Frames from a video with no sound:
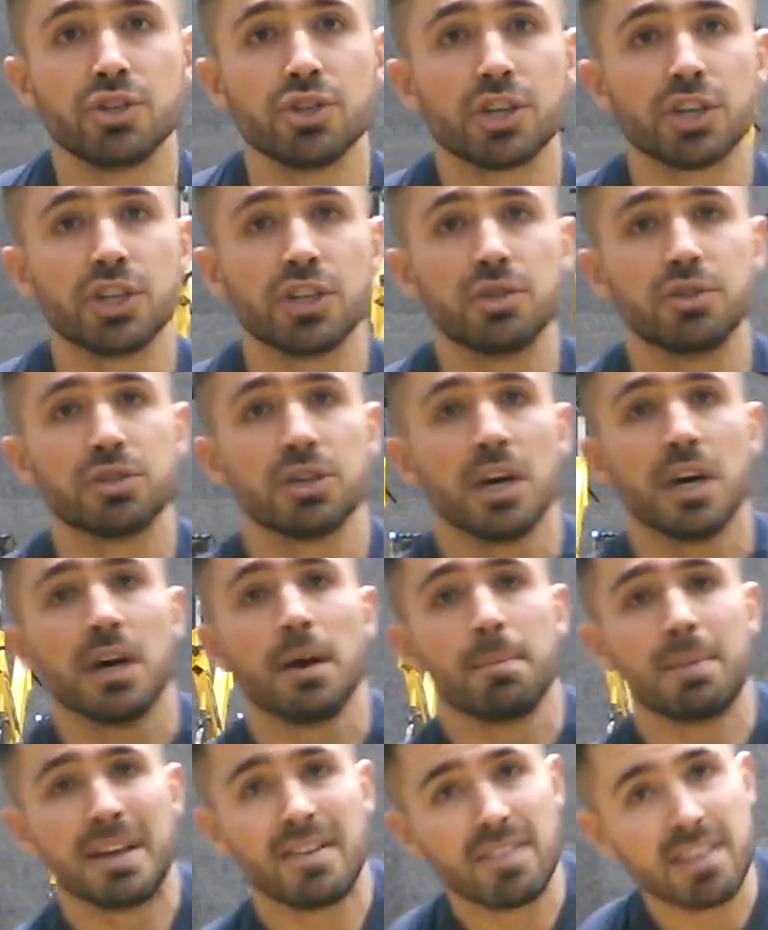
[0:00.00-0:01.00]
You can use
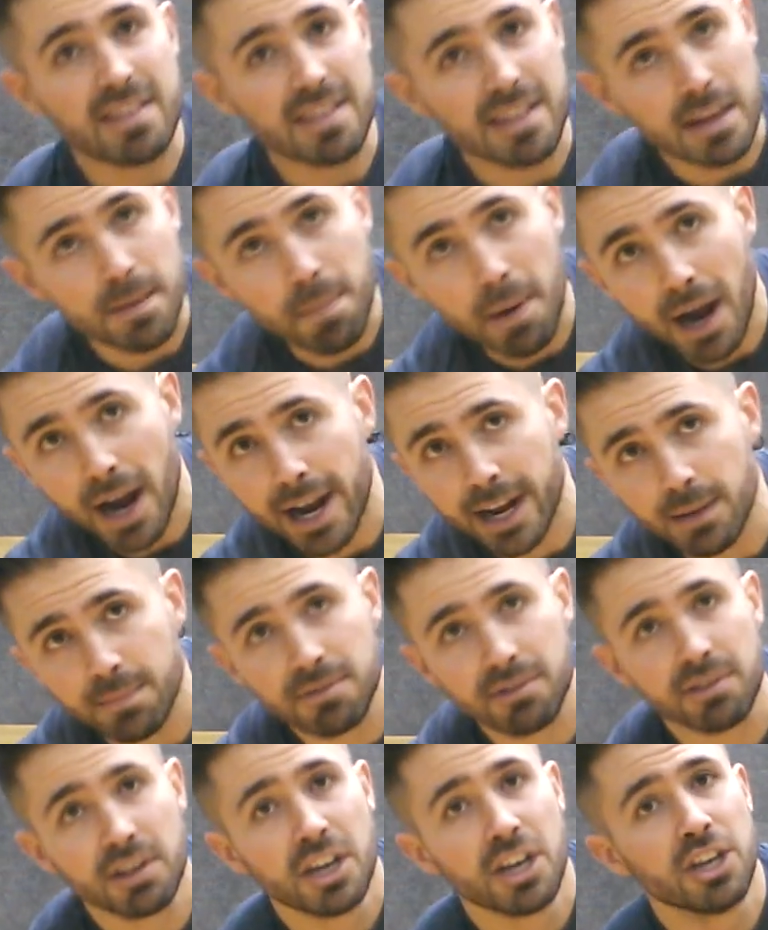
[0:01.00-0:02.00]
PVC
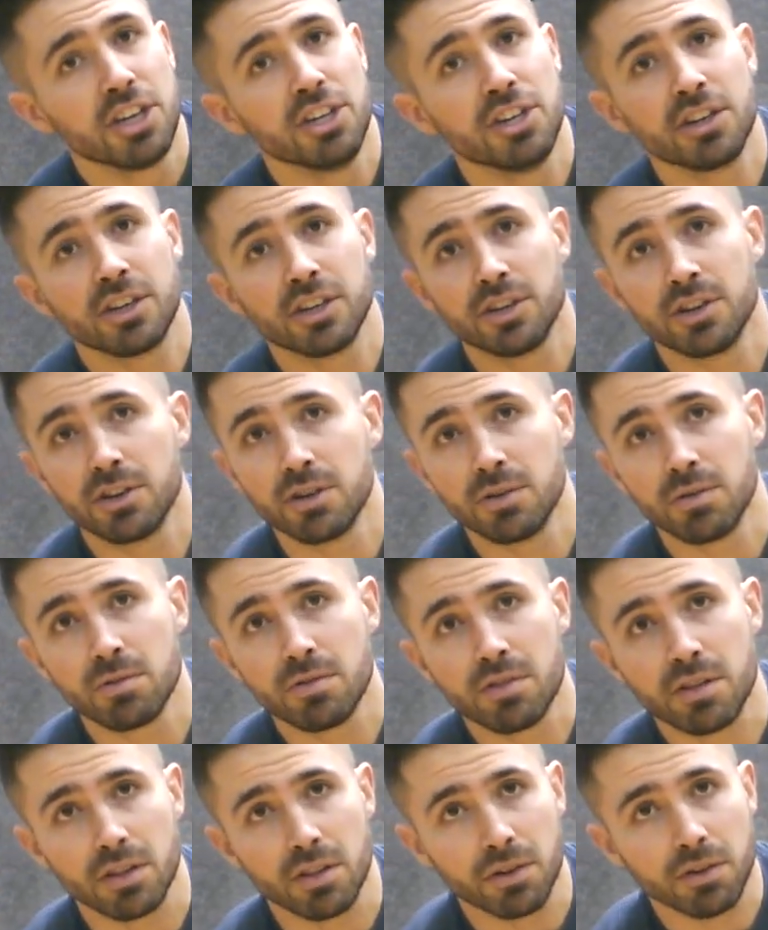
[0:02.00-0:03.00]
pipes, you can
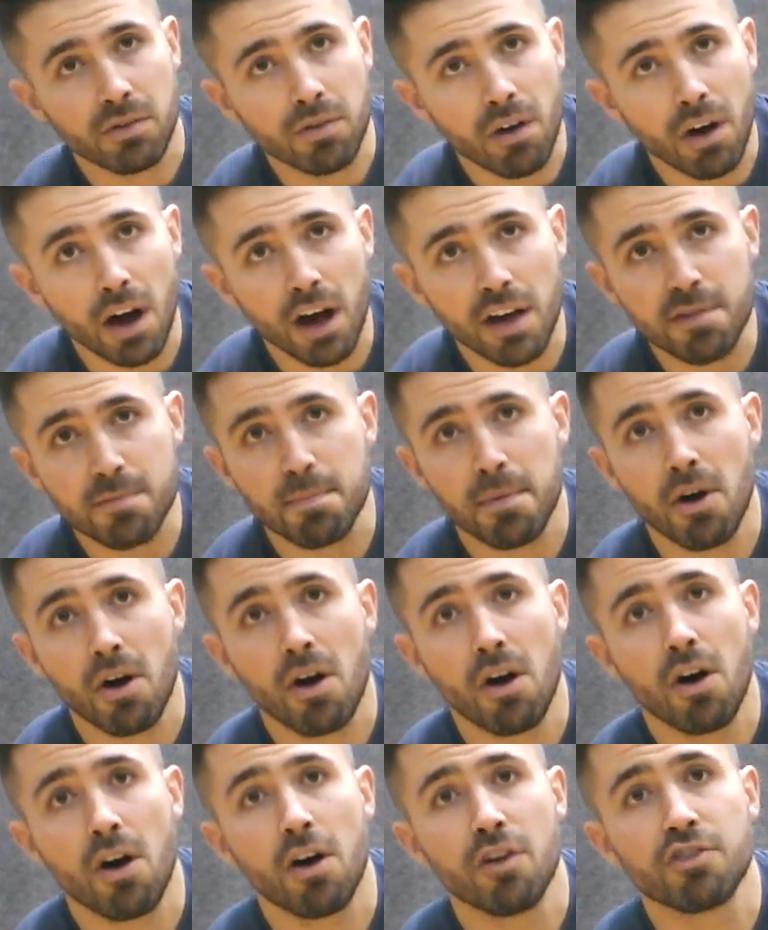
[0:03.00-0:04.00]
use lacrosse
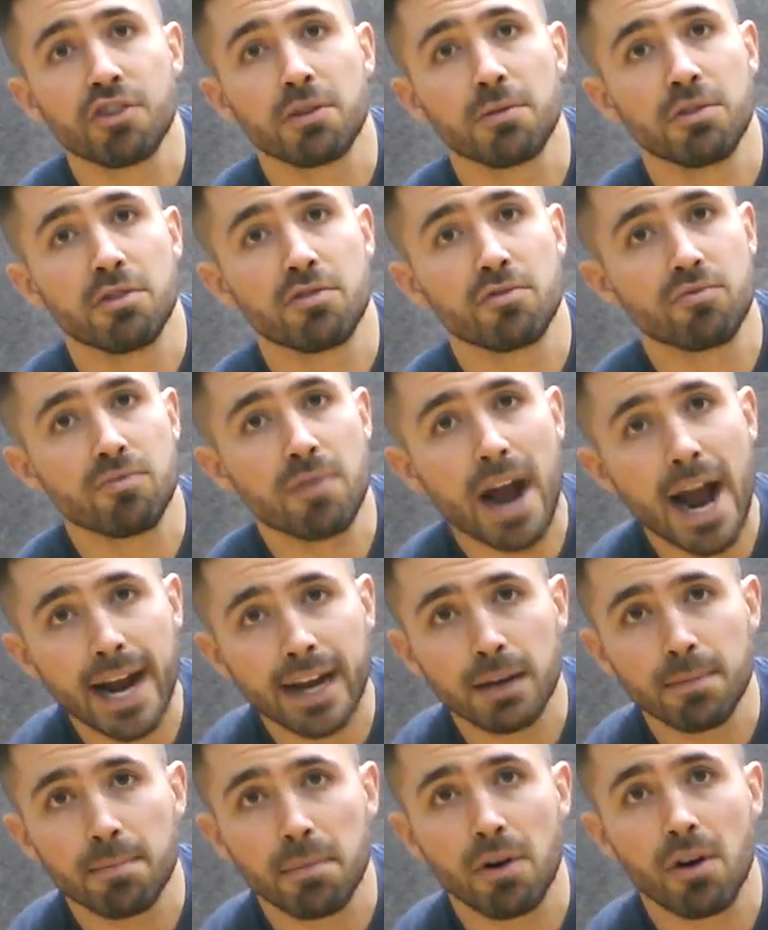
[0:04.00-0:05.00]
balls, you can use
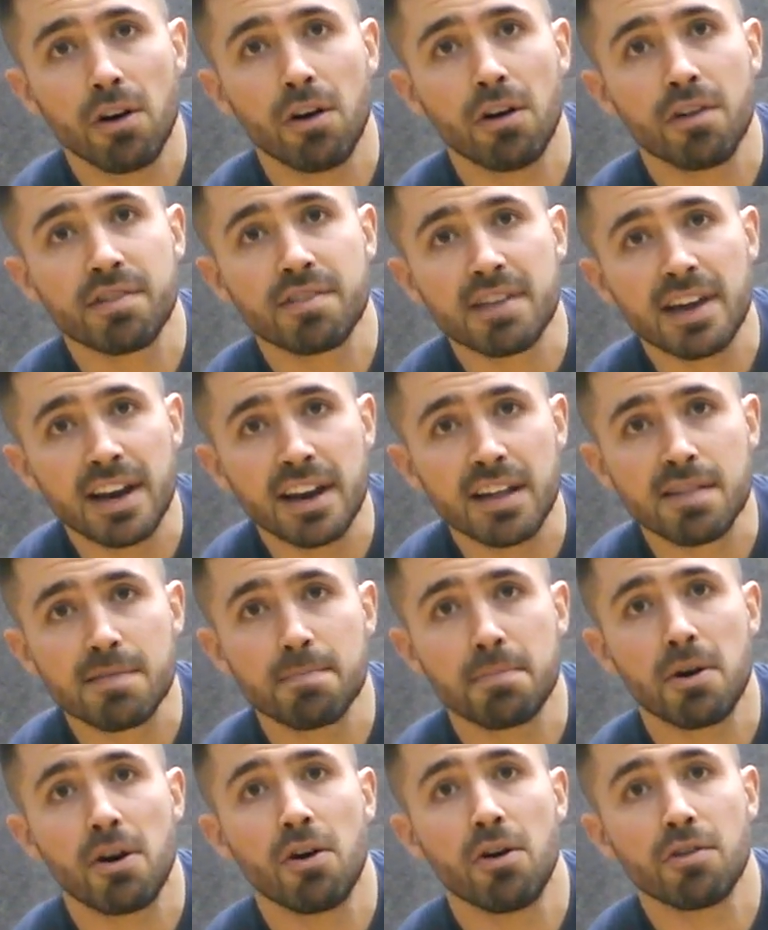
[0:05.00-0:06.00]
racket balls, tennis
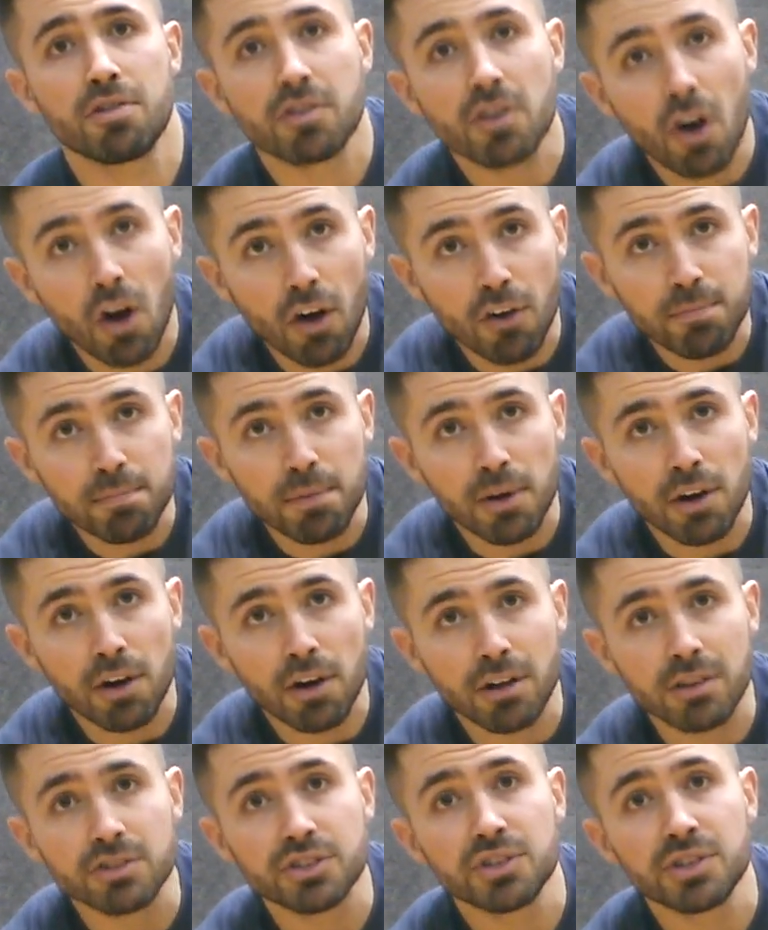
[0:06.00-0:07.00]
balls, golf
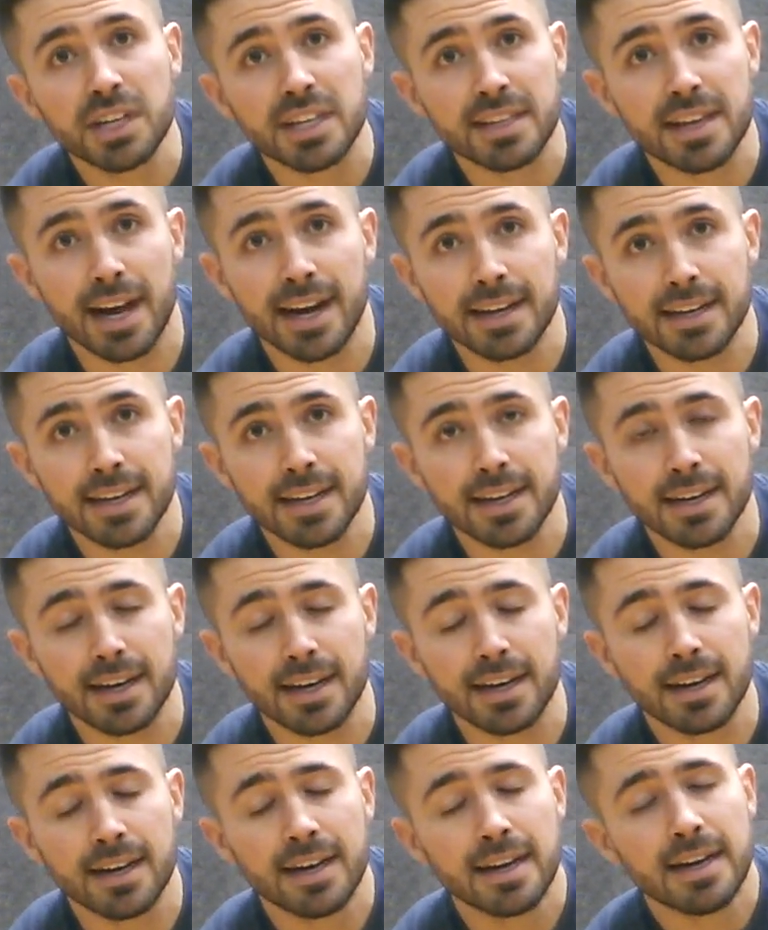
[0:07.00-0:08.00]
balls, you get the
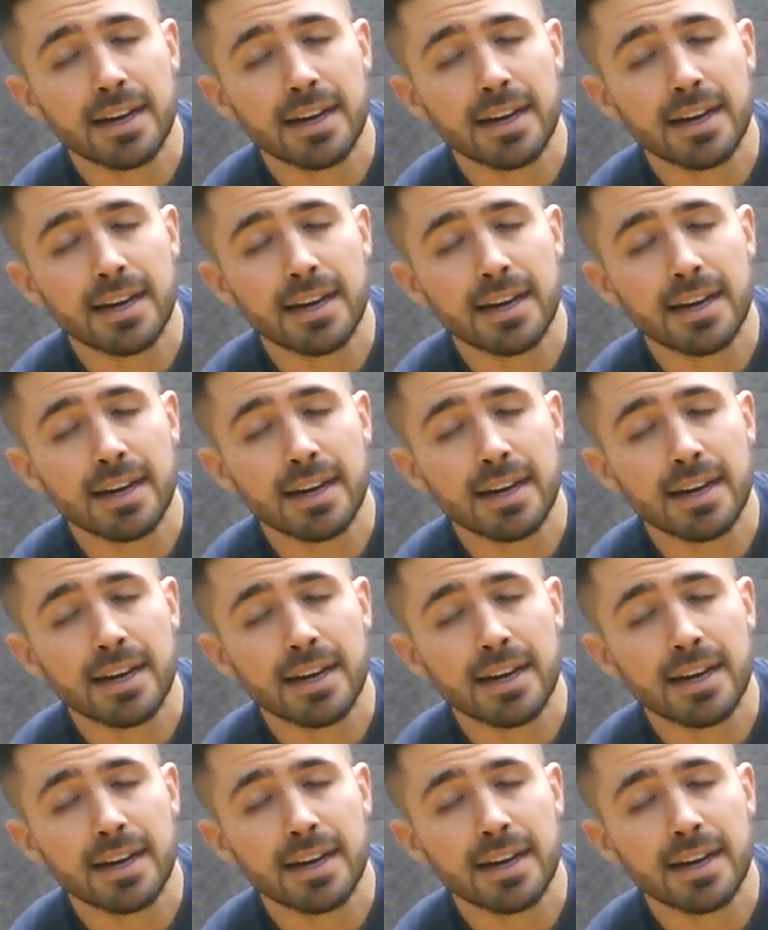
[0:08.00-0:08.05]
idea.